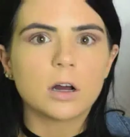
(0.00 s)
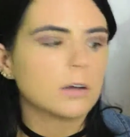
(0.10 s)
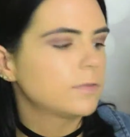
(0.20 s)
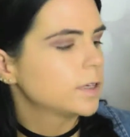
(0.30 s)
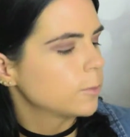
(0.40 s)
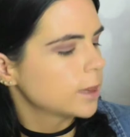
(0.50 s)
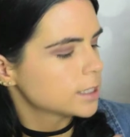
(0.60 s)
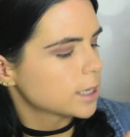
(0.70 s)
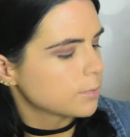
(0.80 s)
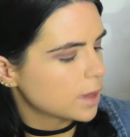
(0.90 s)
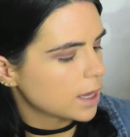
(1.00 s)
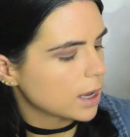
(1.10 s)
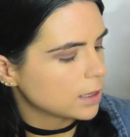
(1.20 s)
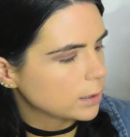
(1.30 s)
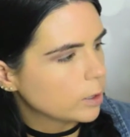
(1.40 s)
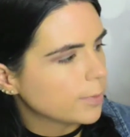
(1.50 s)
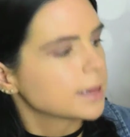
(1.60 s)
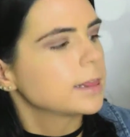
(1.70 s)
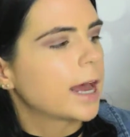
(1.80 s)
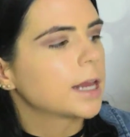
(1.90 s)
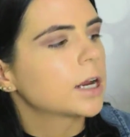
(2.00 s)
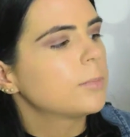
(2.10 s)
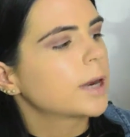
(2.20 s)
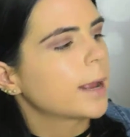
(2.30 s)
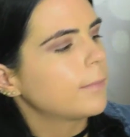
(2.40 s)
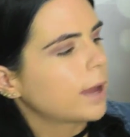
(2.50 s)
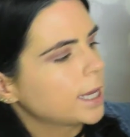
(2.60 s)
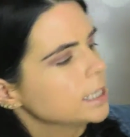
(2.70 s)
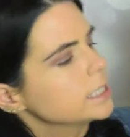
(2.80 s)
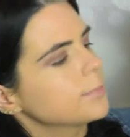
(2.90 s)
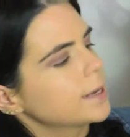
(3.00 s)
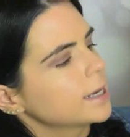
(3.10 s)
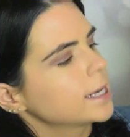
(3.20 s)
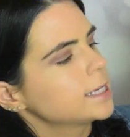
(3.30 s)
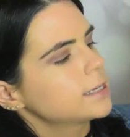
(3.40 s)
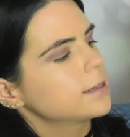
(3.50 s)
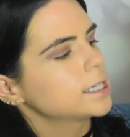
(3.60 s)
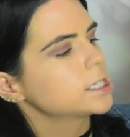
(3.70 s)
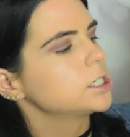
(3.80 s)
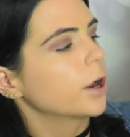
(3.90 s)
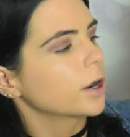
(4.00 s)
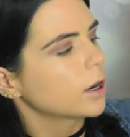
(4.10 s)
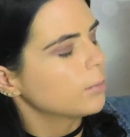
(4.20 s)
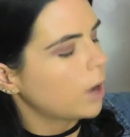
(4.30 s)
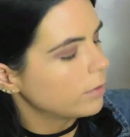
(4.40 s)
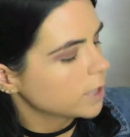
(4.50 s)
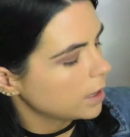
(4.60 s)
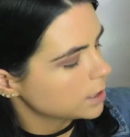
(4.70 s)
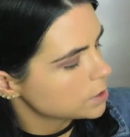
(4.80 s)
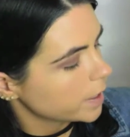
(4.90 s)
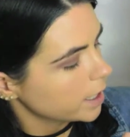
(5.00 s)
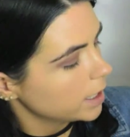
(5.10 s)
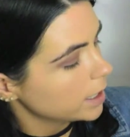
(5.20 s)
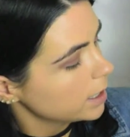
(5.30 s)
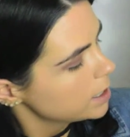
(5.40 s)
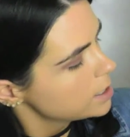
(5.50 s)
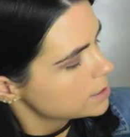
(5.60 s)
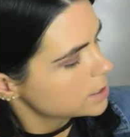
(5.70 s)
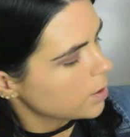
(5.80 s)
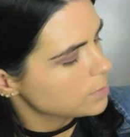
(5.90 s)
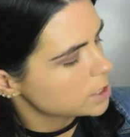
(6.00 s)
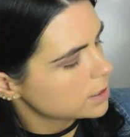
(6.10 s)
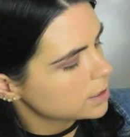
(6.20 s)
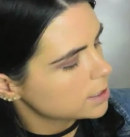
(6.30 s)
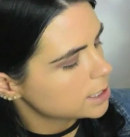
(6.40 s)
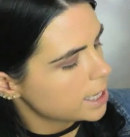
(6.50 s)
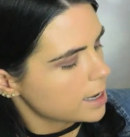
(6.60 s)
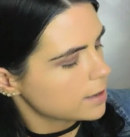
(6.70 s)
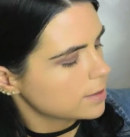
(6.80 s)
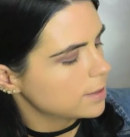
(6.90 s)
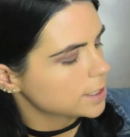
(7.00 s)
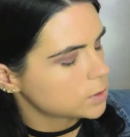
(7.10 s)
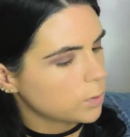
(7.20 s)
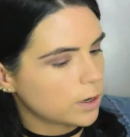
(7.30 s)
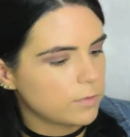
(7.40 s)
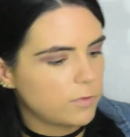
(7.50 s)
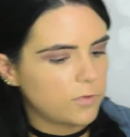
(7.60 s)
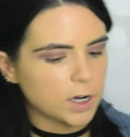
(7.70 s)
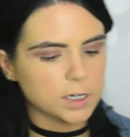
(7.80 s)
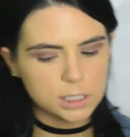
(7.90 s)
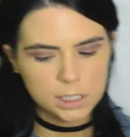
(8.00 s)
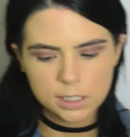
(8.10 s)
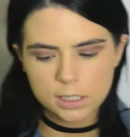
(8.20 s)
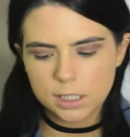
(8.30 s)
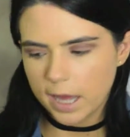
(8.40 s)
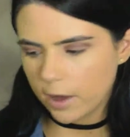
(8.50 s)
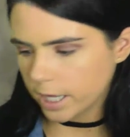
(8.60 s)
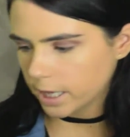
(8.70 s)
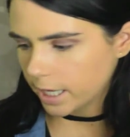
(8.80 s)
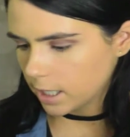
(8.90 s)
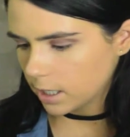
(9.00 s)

off with something a little bit lighter, but I might dip into these darker mauve colors right here. So I'm just gonna take this one first and see how I like